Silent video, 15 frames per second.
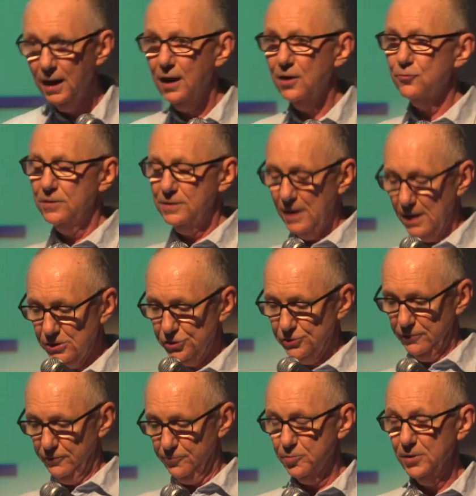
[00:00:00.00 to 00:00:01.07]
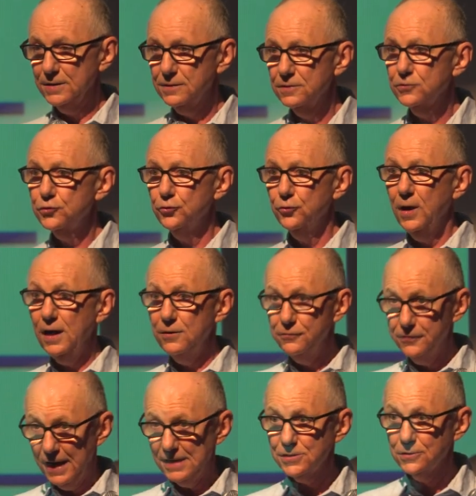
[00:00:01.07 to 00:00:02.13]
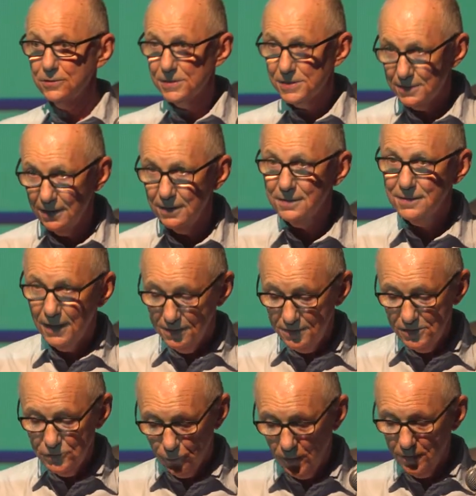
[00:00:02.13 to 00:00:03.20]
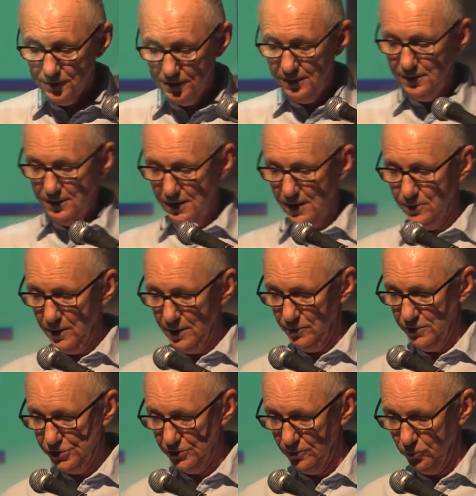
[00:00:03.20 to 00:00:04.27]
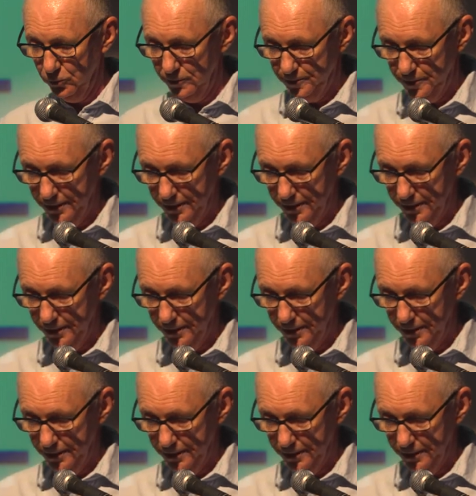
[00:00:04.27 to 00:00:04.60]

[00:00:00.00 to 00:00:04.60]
a reduction of Britain to a vassal state. That is what EEA membership would